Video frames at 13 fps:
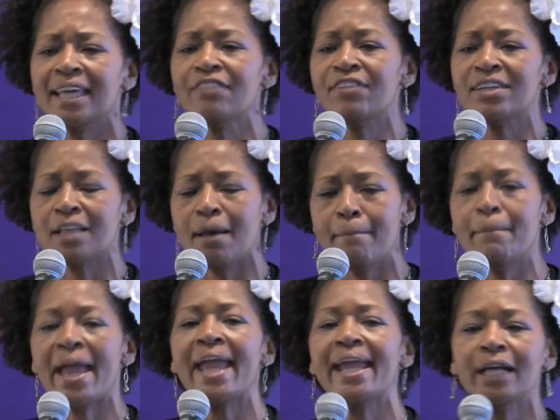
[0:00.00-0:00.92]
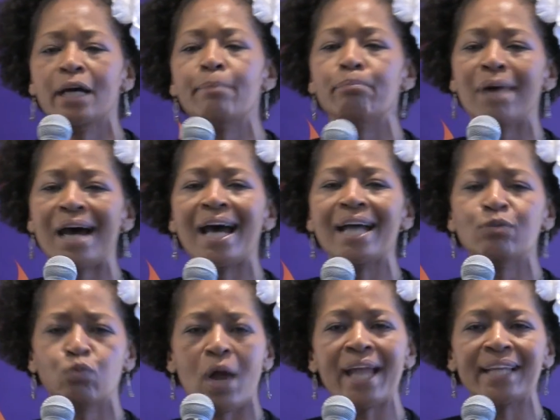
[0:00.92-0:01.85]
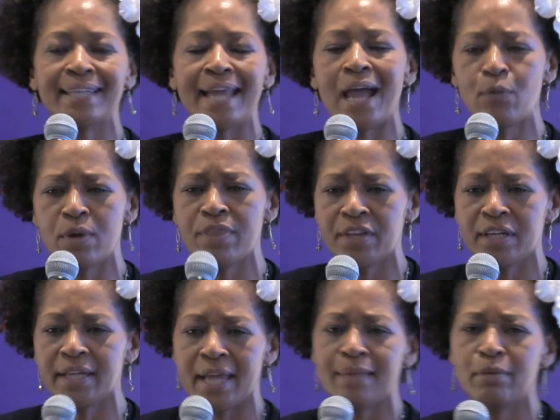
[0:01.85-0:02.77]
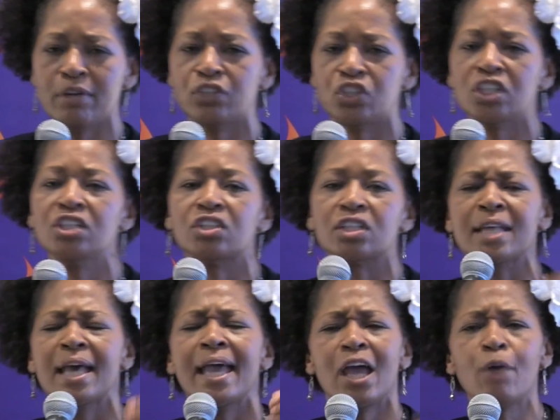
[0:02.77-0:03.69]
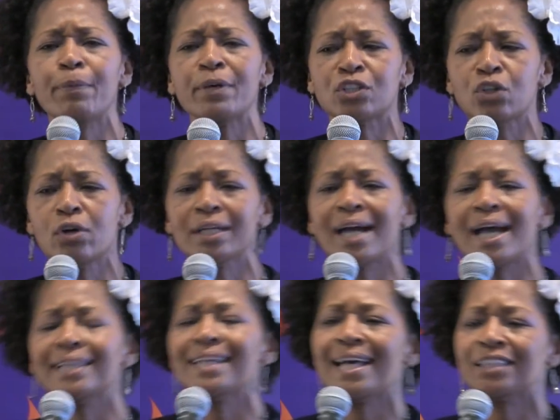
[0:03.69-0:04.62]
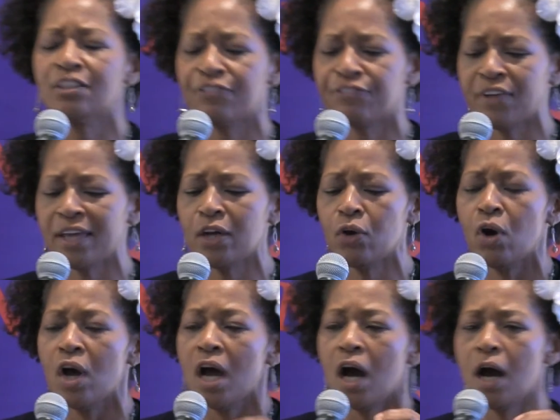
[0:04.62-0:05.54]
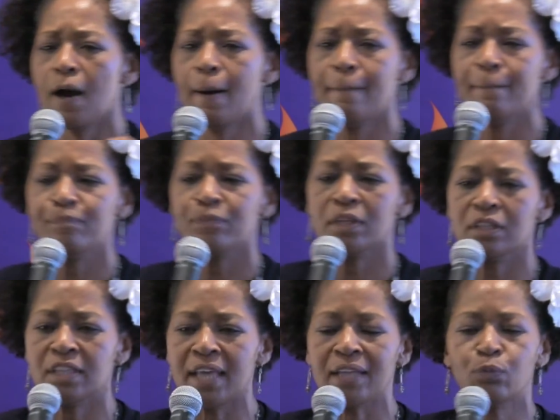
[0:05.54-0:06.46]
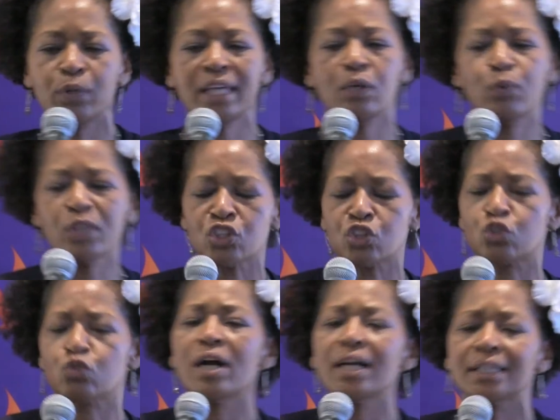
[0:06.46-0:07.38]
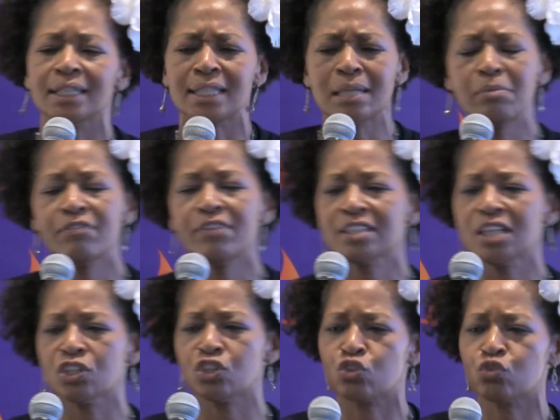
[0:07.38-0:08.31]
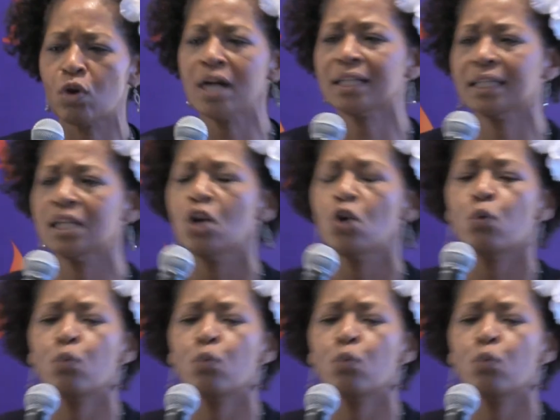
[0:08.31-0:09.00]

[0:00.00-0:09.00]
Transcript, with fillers: Give us a made up mind right now in the name of Jesus. Help us, Lord God, not to feel. Um, that we, we're struggling. Some of us are struggling